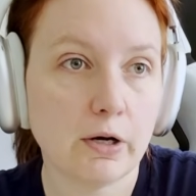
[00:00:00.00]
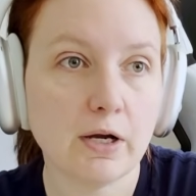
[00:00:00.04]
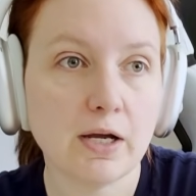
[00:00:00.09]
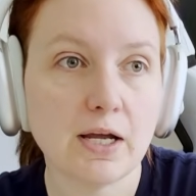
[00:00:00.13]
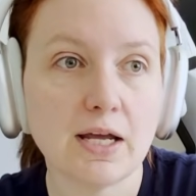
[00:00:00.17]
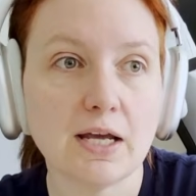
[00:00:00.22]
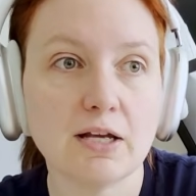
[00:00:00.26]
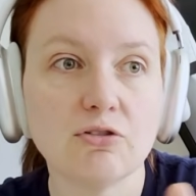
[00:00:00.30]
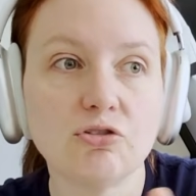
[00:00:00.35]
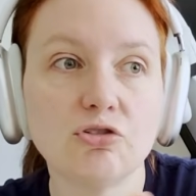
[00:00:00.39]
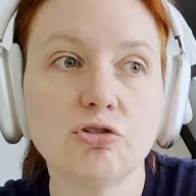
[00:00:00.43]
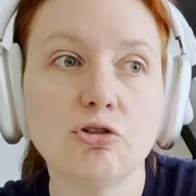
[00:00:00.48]

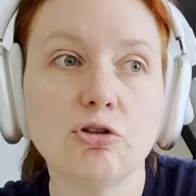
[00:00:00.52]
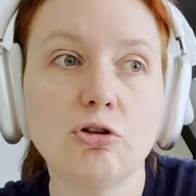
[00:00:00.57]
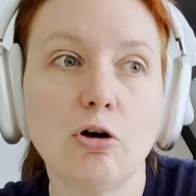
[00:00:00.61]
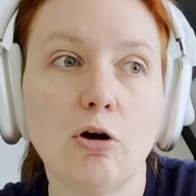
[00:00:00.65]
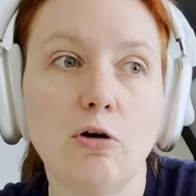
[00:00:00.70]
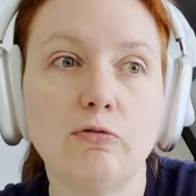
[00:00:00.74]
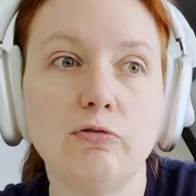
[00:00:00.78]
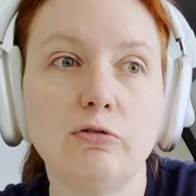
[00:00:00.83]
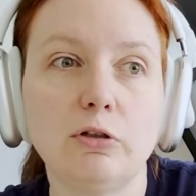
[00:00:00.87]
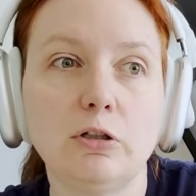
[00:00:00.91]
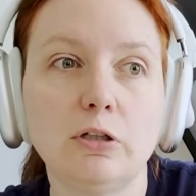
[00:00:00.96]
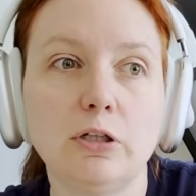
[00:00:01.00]
It should
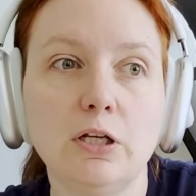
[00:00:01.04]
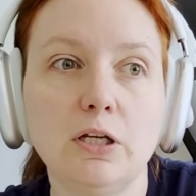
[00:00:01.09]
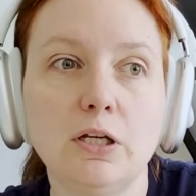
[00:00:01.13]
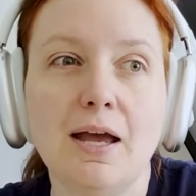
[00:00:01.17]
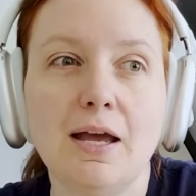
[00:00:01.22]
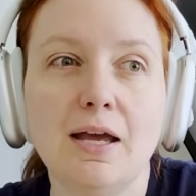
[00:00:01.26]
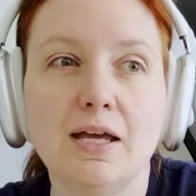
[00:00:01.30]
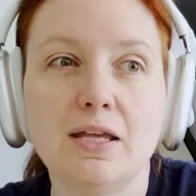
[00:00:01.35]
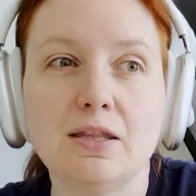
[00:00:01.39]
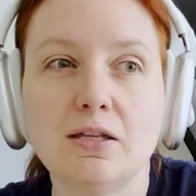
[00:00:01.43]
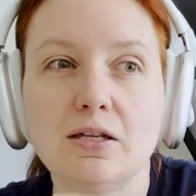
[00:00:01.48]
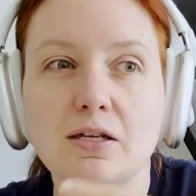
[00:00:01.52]
hopefully
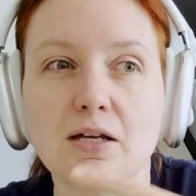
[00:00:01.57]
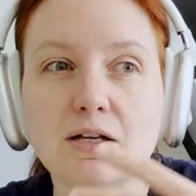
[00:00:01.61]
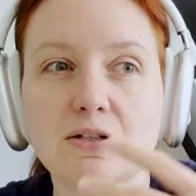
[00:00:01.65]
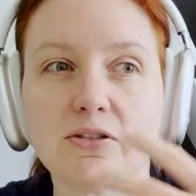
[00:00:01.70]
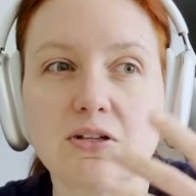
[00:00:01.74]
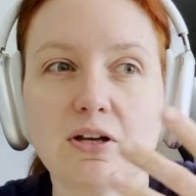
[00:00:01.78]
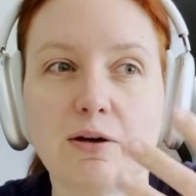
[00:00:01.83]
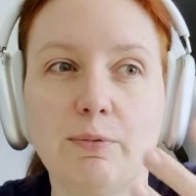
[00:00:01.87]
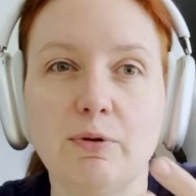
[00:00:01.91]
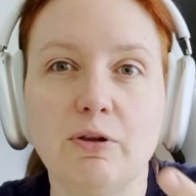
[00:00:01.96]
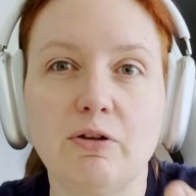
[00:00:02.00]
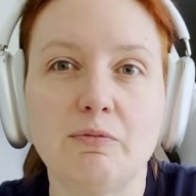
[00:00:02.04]
in the next
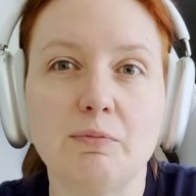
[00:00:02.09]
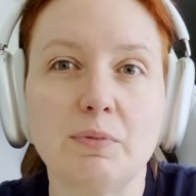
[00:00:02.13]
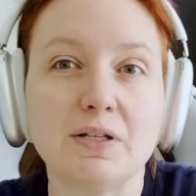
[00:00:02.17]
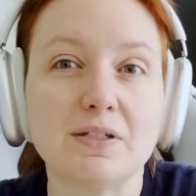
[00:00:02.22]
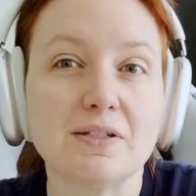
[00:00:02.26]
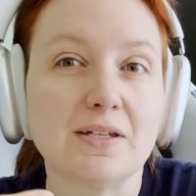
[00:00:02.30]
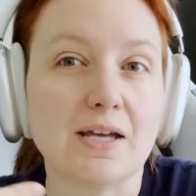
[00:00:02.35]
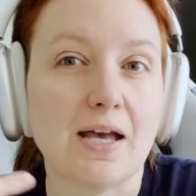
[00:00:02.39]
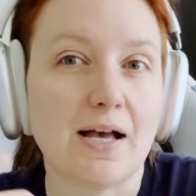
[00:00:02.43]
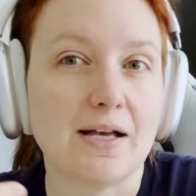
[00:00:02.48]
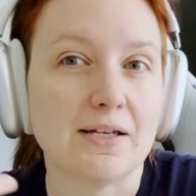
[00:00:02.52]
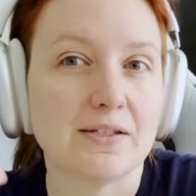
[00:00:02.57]
couple of months,
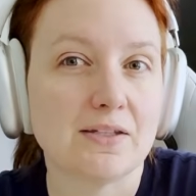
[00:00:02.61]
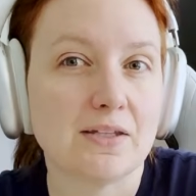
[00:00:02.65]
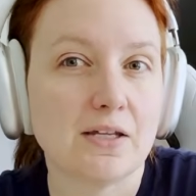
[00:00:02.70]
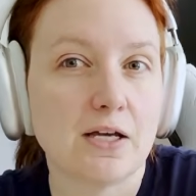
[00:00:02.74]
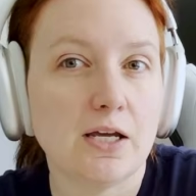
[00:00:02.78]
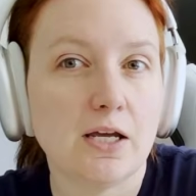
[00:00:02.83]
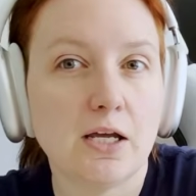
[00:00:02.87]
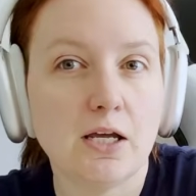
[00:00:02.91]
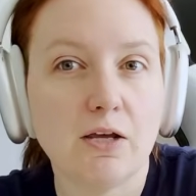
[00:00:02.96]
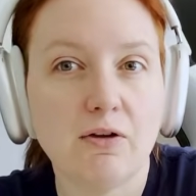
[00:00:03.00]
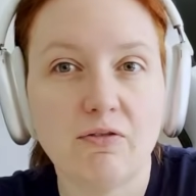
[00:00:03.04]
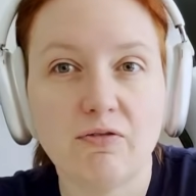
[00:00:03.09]
as
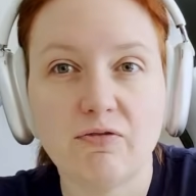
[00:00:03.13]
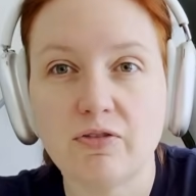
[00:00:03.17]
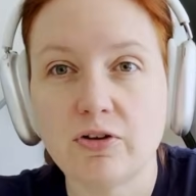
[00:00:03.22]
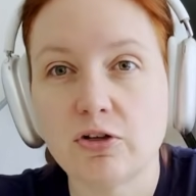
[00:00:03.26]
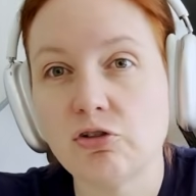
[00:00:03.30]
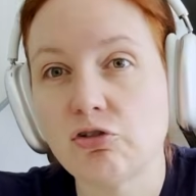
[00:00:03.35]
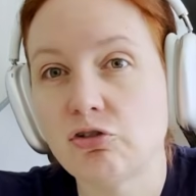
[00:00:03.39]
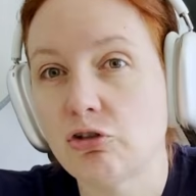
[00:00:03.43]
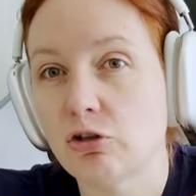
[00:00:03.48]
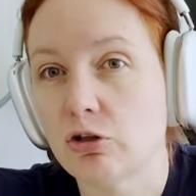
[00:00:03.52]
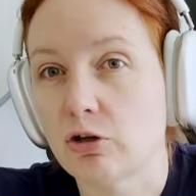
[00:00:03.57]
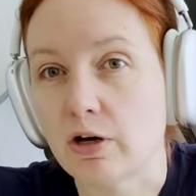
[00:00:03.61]
they
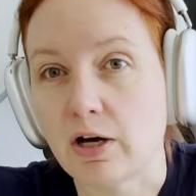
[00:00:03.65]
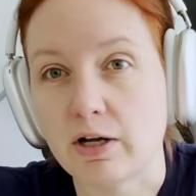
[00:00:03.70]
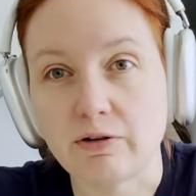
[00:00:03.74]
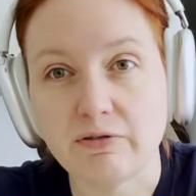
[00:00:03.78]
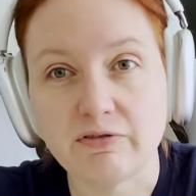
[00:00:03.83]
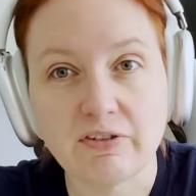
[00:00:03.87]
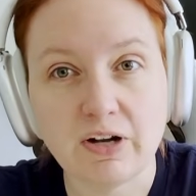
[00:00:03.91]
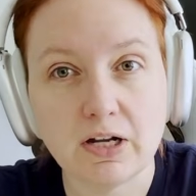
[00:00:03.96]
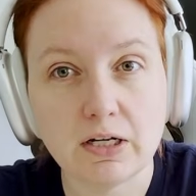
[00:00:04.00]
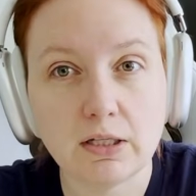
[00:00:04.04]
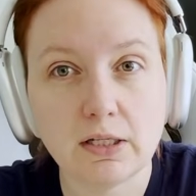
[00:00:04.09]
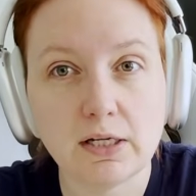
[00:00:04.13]
finish, kind of
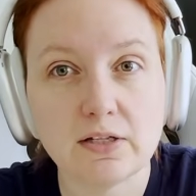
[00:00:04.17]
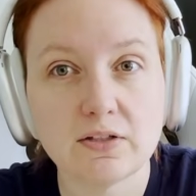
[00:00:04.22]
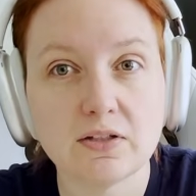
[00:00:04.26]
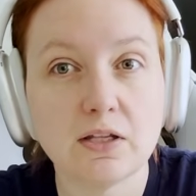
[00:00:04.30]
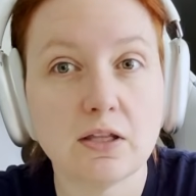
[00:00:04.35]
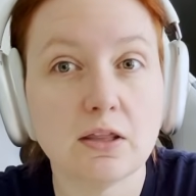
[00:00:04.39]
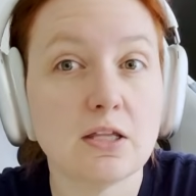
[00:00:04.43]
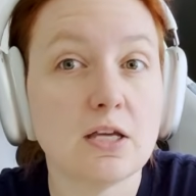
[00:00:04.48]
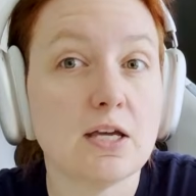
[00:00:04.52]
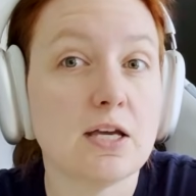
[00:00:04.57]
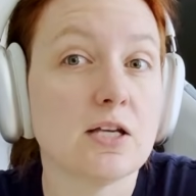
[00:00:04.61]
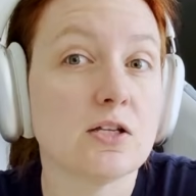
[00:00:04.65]
finalizing
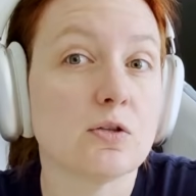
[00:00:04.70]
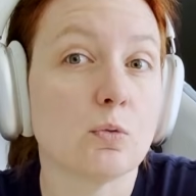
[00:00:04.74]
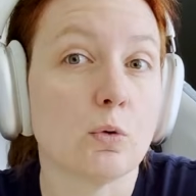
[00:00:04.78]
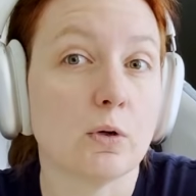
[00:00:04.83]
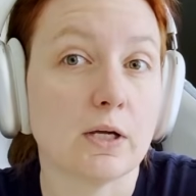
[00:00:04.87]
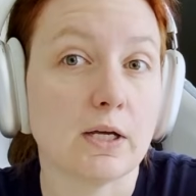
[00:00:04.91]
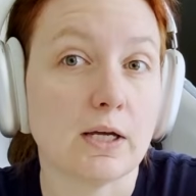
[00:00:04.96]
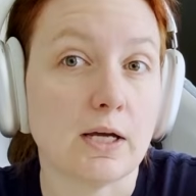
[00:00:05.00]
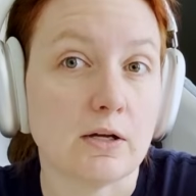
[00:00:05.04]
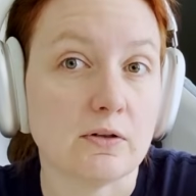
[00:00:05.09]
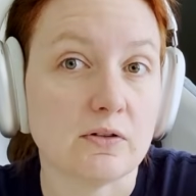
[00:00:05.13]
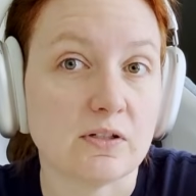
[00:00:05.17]
things,
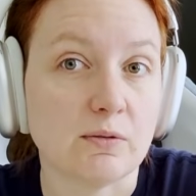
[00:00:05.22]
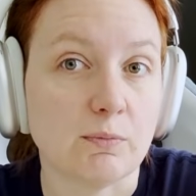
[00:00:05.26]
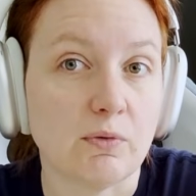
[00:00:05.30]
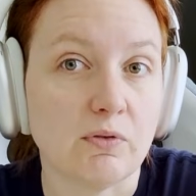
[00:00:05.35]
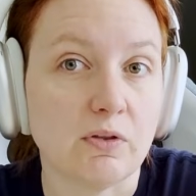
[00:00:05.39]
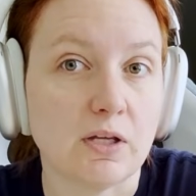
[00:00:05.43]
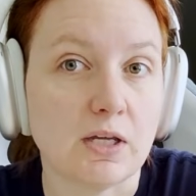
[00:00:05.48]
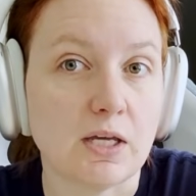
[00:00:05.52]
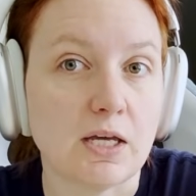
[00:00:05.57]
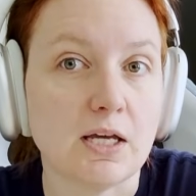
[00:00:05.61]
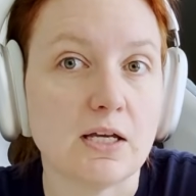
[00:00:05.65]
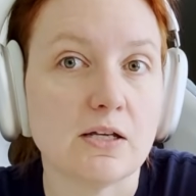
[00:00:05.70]
working out some of the
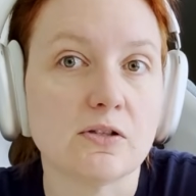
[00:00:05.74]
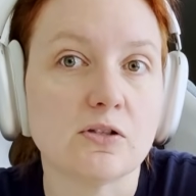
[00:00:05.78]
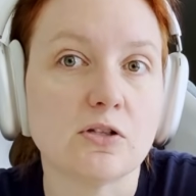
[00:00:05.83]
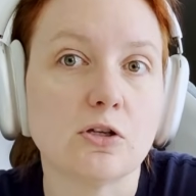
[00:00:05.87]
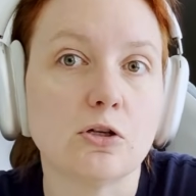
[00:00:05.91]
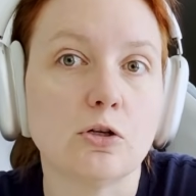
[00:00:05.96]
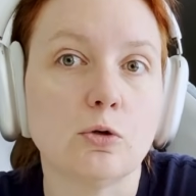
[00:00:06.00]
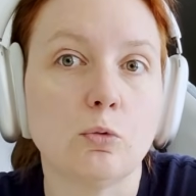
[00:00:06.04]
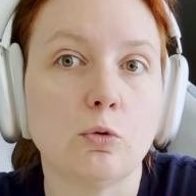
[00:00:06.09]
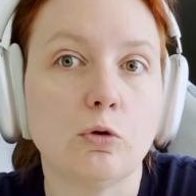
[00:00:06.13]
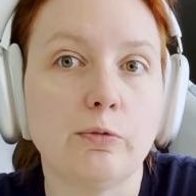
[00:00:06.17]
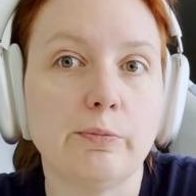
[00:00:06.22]
kinks,
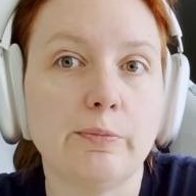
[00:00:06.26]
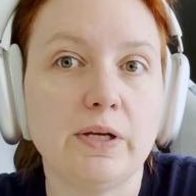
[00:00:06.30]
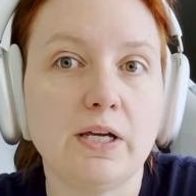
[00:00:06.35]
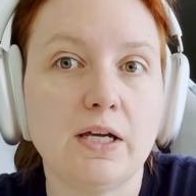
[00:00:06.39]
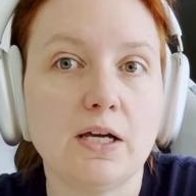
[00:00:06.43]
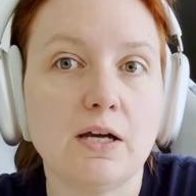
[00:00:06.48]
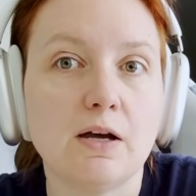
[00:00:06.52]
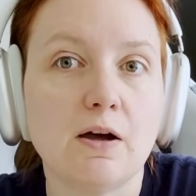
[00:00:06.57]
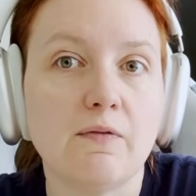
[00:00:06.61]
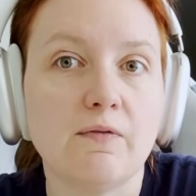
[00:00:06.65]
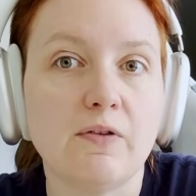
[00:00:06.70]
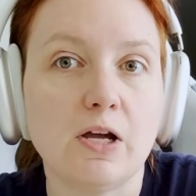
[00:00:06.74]
it will be
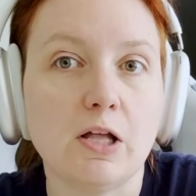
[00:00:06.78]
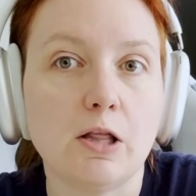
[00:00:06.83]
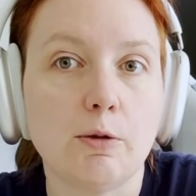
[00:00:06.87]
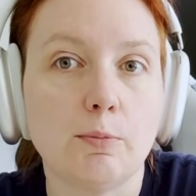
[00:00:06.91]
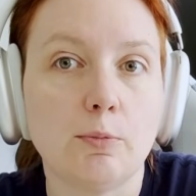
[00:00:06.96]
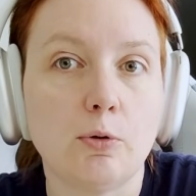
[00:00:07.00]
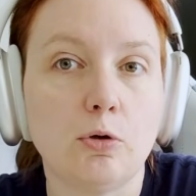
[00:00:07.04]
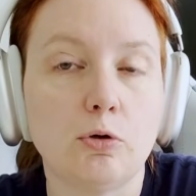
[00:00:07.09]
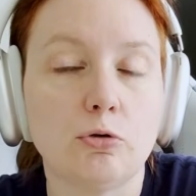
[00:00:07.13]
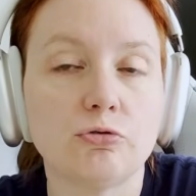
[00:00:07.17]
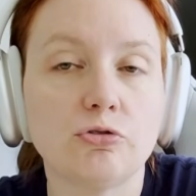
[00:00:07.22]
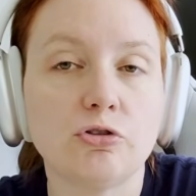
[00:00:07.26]

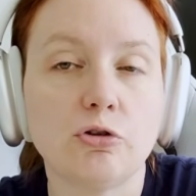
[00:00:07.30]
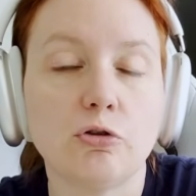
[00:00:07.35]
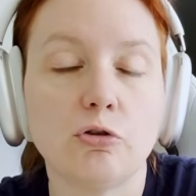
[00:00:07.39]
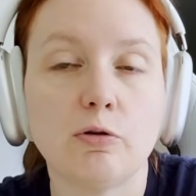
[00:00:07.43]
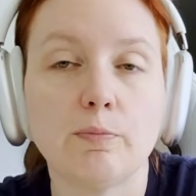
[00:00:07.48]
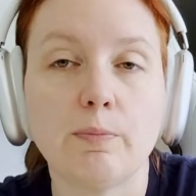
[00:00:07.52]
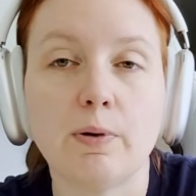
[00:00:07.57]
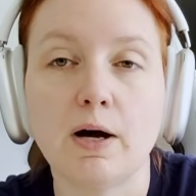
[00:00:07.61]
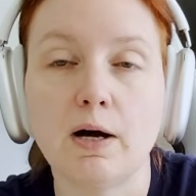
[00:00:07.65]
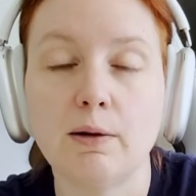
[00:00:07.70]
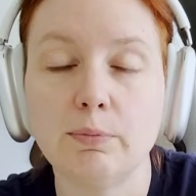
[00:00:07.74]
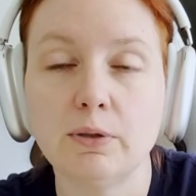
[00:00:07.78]
available to the
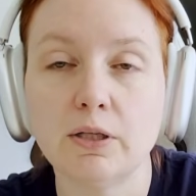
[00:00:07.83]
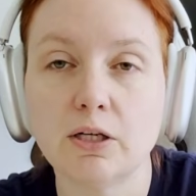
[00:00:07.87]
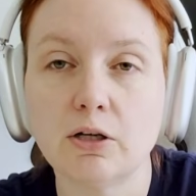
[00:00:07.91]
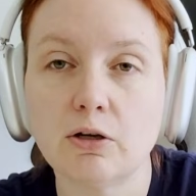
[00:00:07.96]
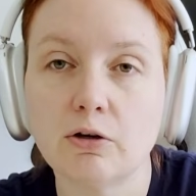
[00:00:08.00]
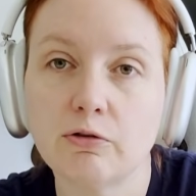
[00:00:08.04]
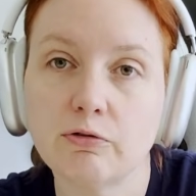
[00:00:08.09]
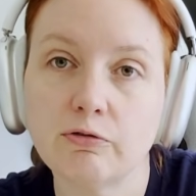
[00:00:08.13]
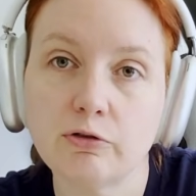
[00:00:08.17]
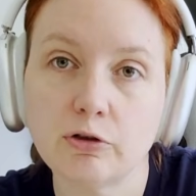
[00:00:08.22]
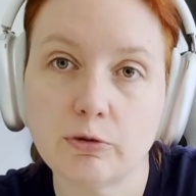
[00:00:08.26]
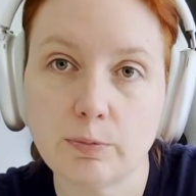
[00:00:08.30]
public
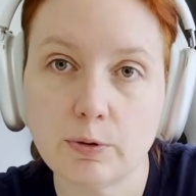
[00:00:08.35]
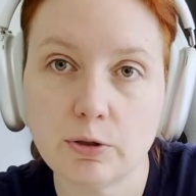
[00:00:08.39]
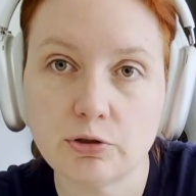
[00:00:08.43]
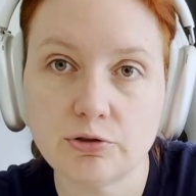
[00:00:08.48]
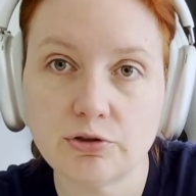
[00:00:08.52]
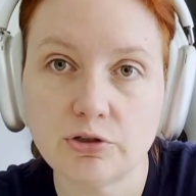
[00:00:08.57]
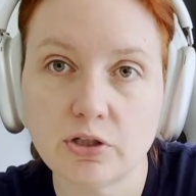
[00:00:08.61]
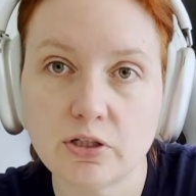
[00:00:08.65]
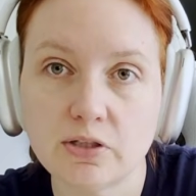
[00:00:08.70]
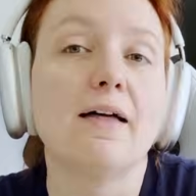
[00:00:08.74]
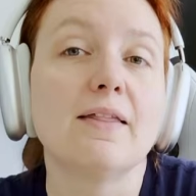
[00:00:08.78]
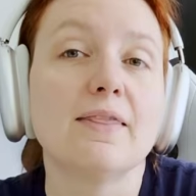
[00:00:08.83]
for
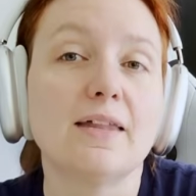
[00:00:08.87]
purchase.